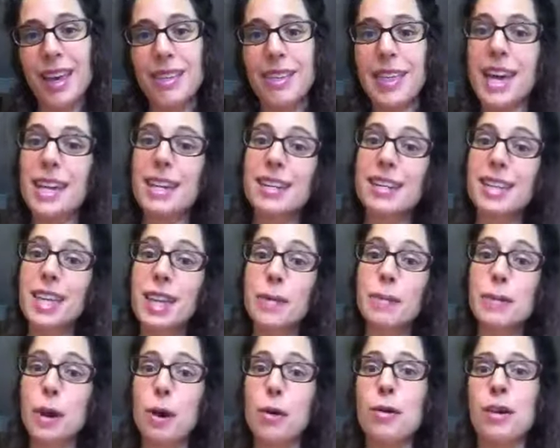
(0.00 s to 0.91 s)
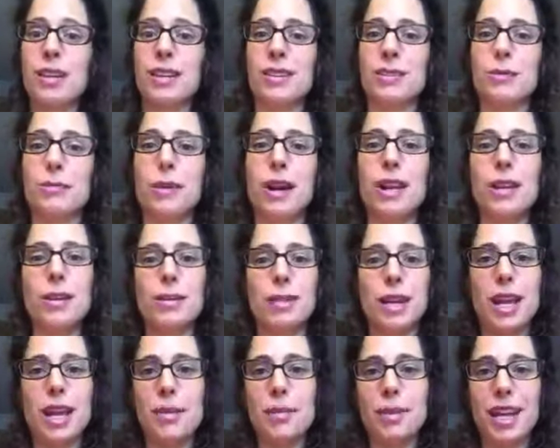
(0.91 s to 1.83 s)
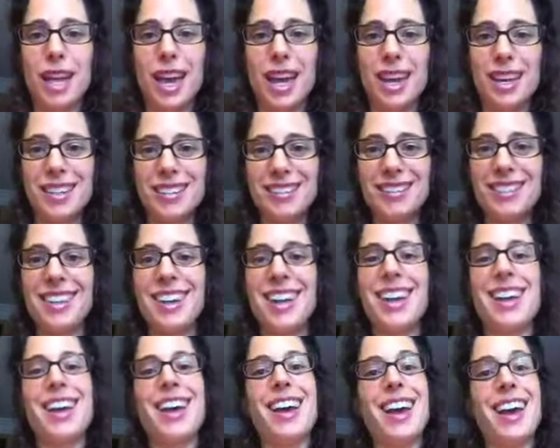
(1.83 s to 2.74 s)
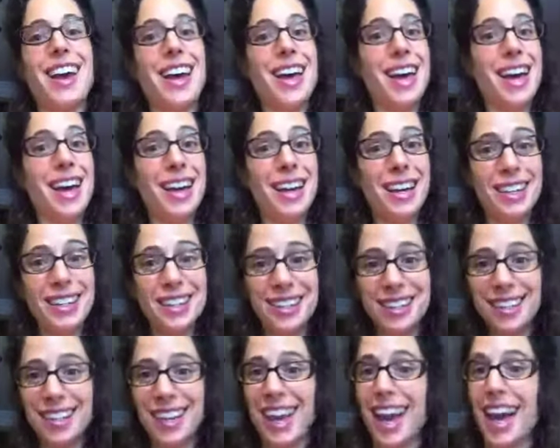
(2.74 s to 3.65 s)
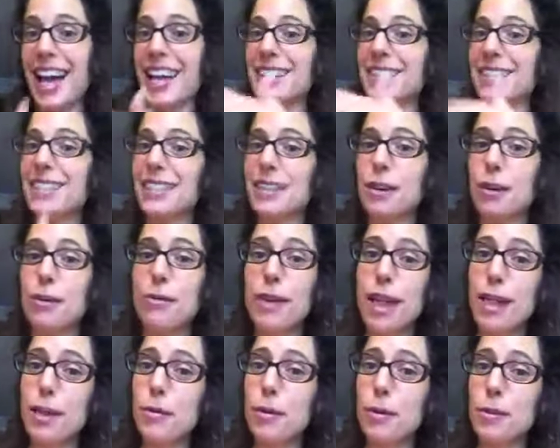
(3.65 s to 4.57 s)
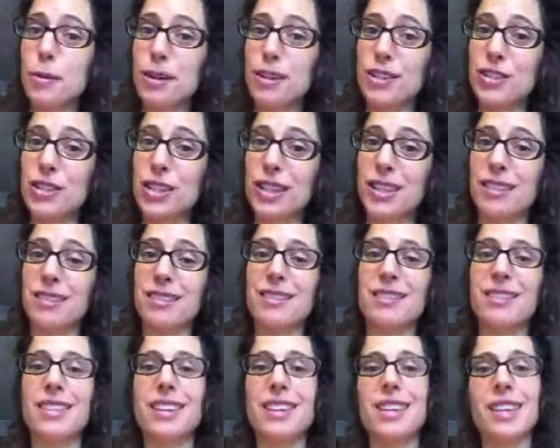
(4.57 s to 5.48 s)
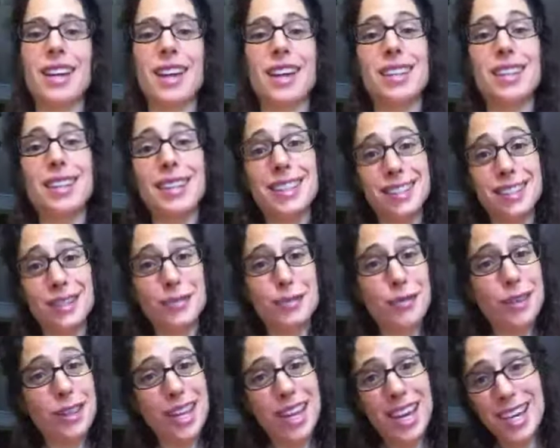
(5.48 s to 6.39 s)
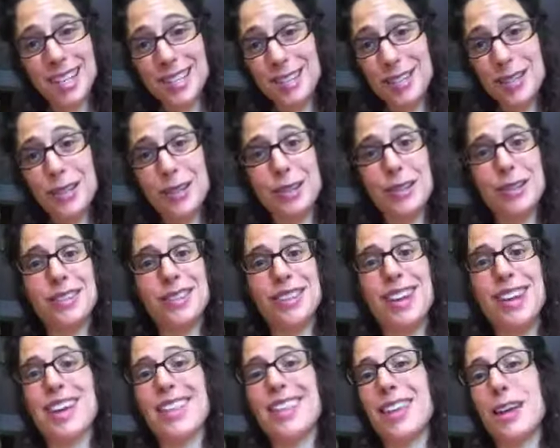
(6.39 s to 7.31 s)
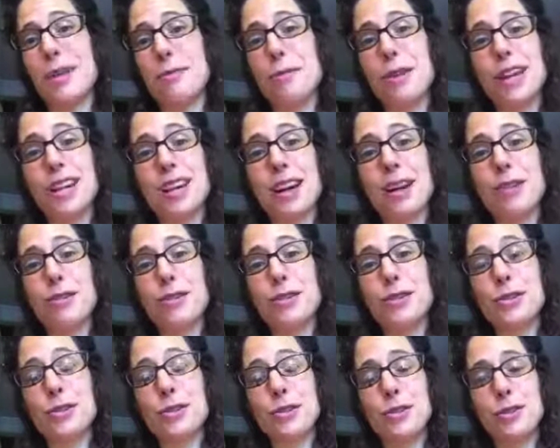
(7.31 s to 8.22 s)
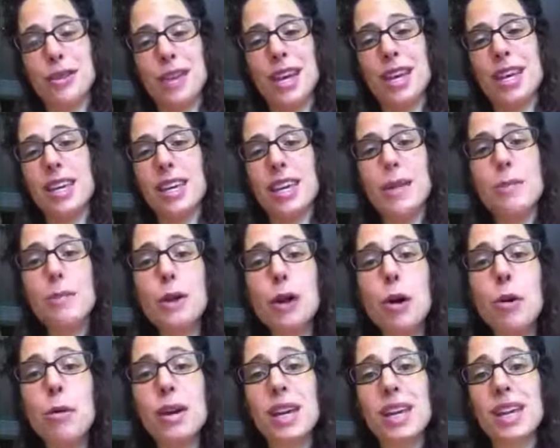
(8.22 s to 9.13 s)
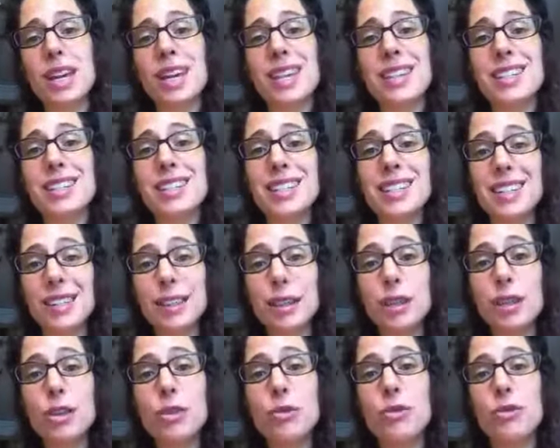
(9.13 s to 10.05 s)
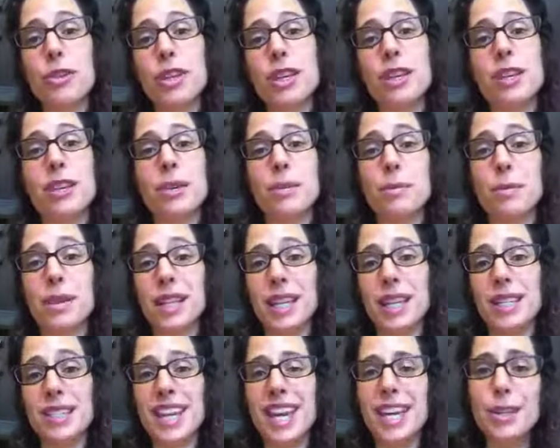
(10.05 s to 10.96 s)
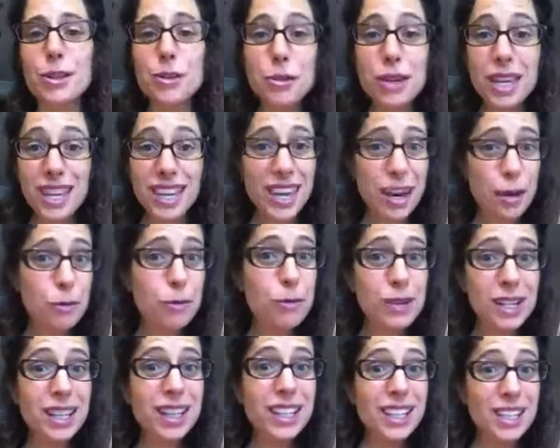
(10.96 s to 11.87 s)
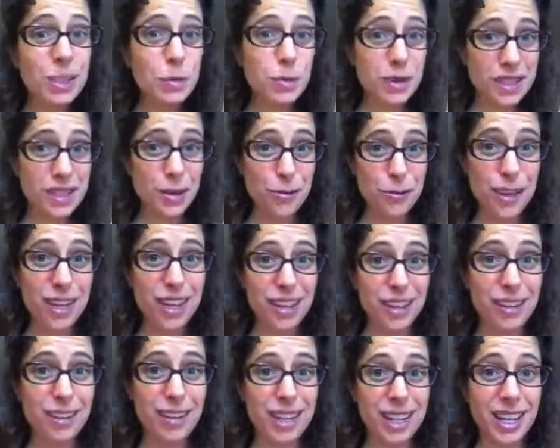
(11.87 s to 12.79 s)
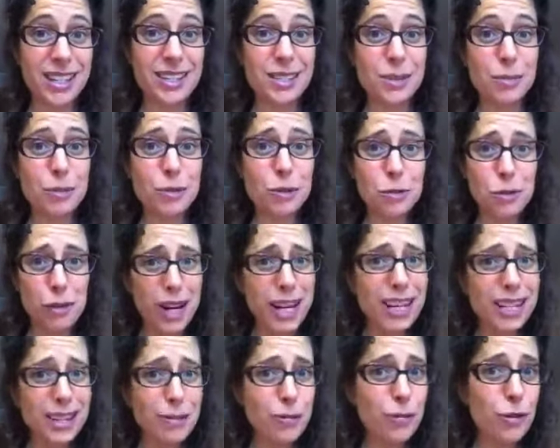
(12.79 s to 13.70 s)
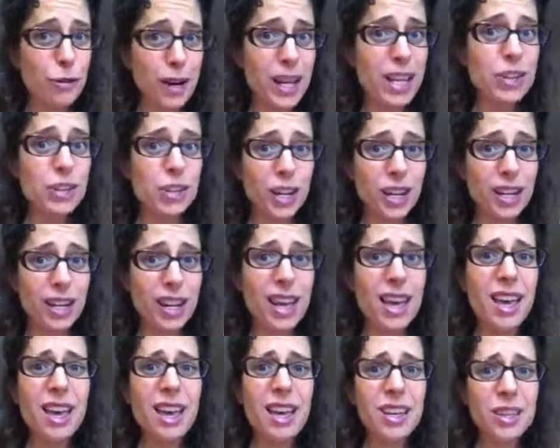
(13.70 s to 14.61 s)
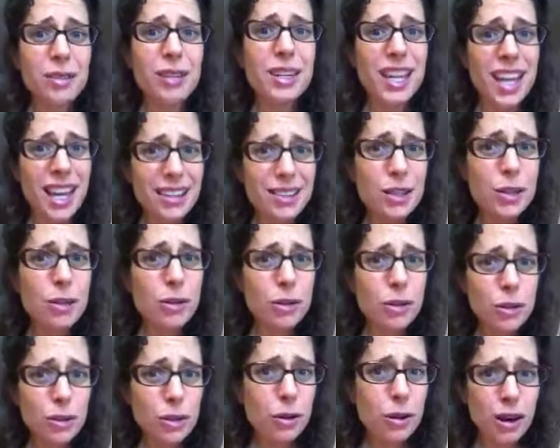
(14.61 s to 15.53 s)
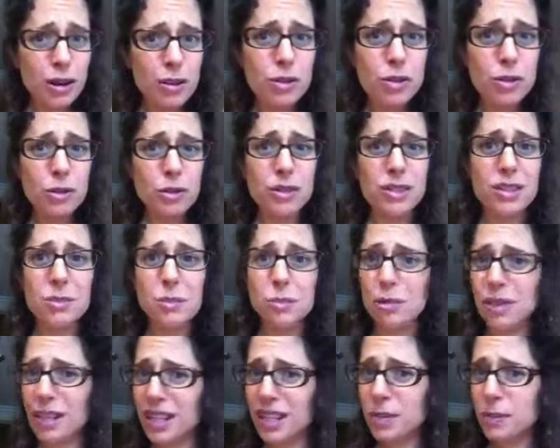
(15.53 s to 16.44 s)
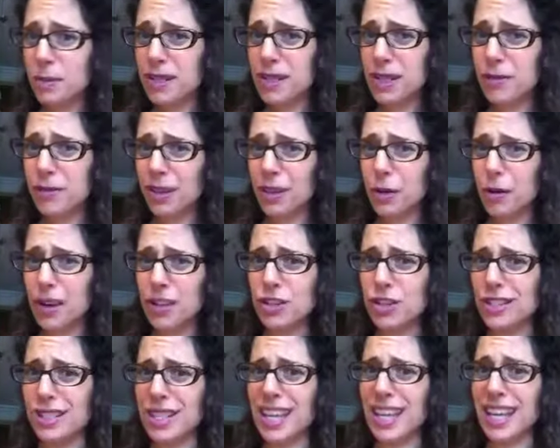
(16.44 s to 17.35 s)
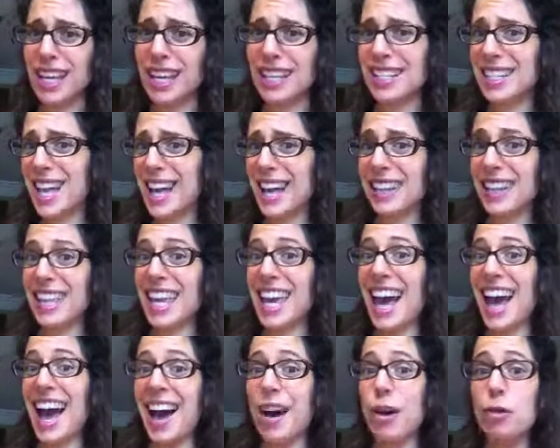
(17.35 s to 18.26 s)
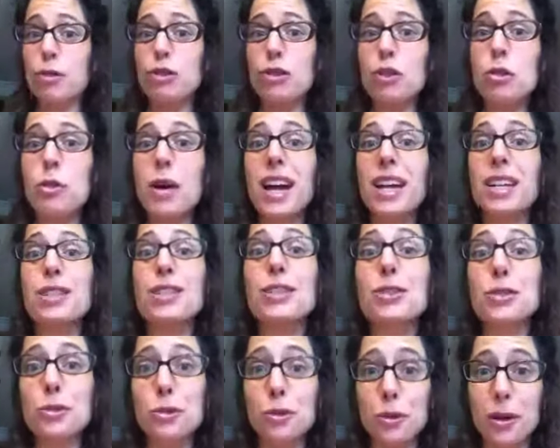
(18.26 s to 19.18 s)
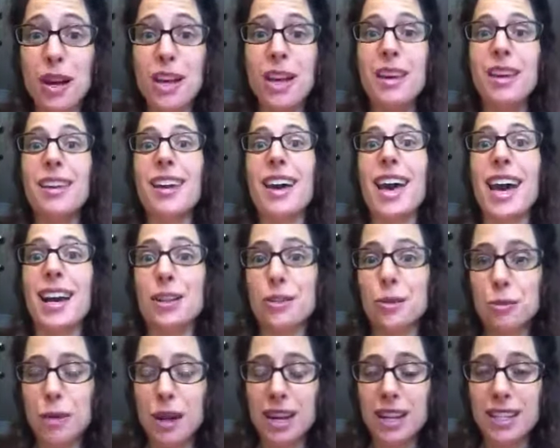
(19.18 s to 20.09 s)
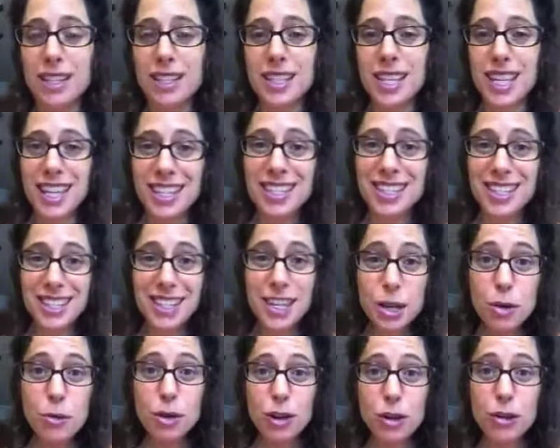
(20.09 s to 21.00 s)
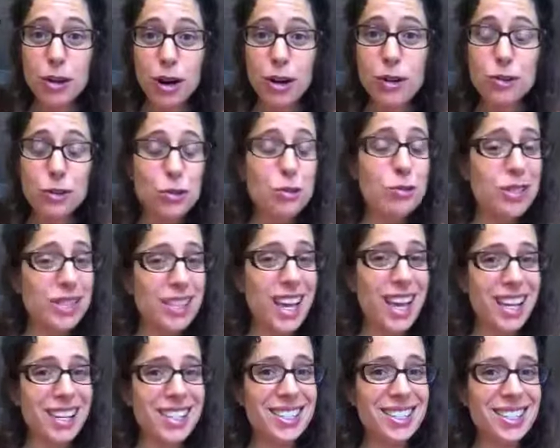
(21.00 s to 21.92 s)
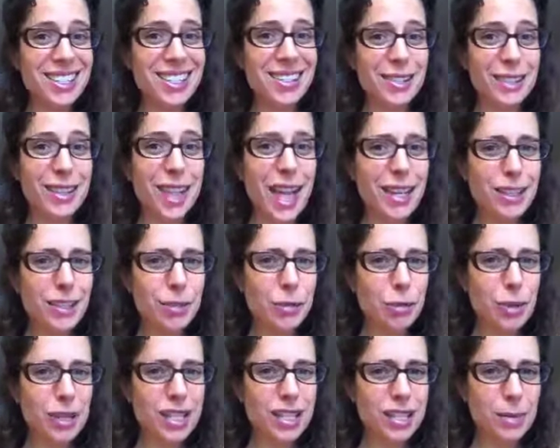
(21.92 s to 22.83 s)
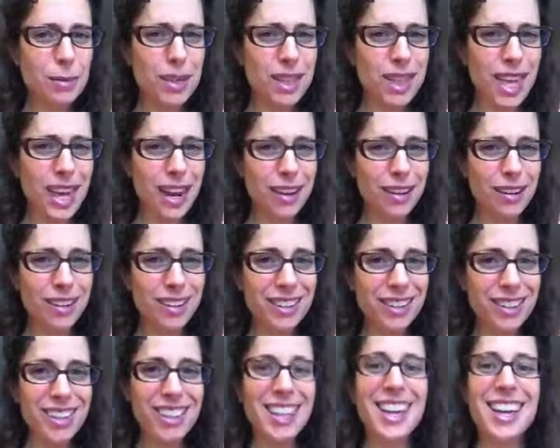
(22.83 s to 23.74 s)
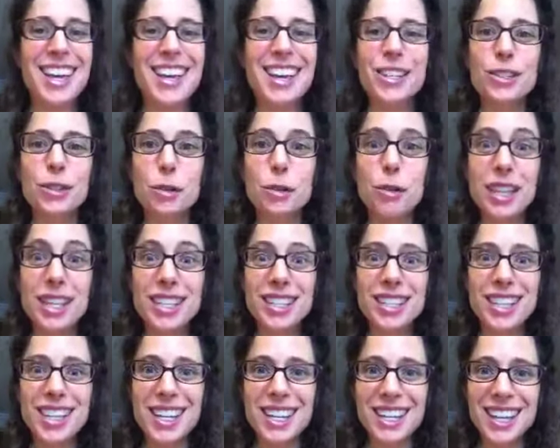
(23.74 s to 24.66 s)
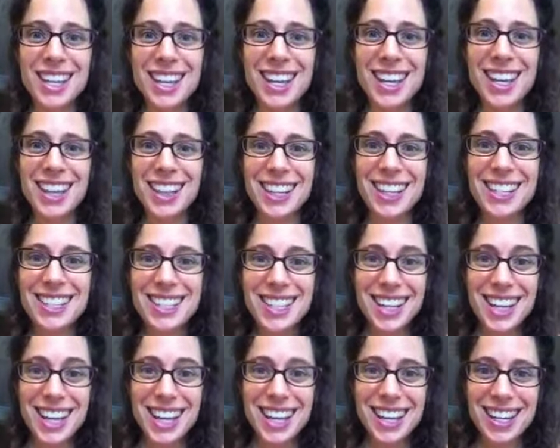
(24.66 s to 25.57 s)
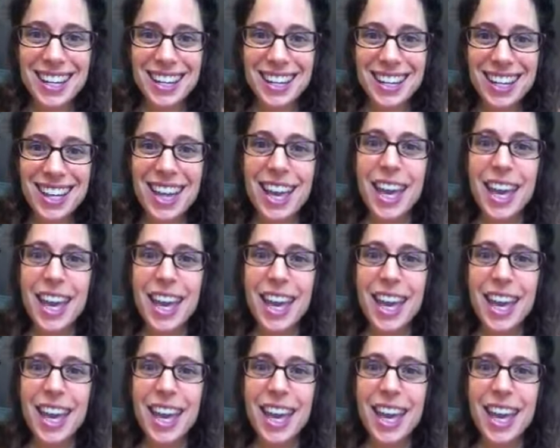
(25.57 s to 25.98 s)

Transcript: Then keep going. Write your name again and ask a follow-up question and listen for the answer, and then write heart truth, and keep going until you feel complete. And you can get really specific here and get some great information. You can ask your heart truth some really specific questions, like exactly how do I do X, Y, and Z, and see what your heart truth says. There's lots of wisdom in there. So listen in,